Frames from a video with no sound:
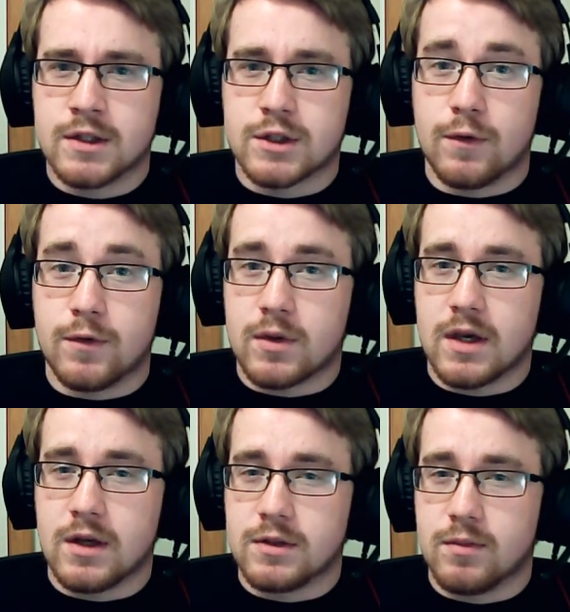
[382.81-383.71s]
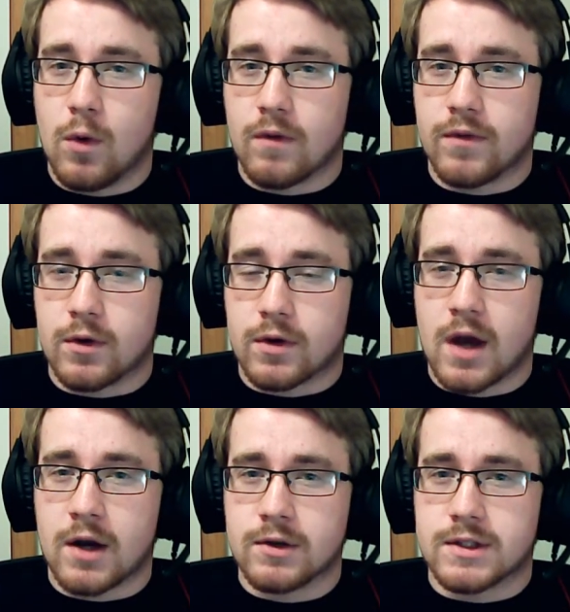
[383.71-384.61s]
So if you killed more of their
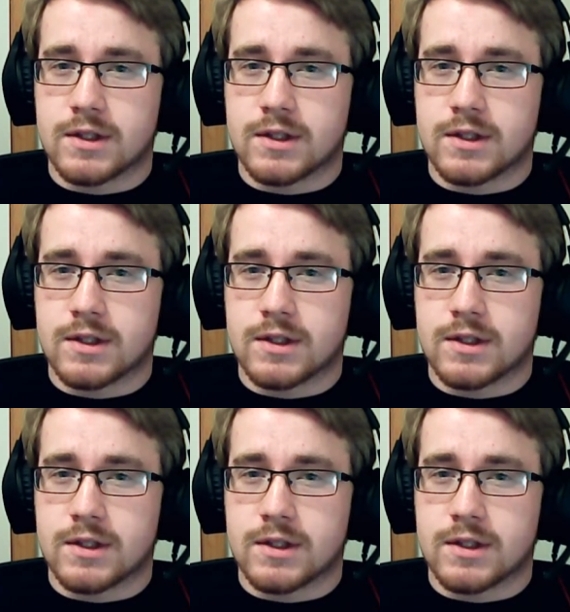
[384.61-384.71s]
gunners,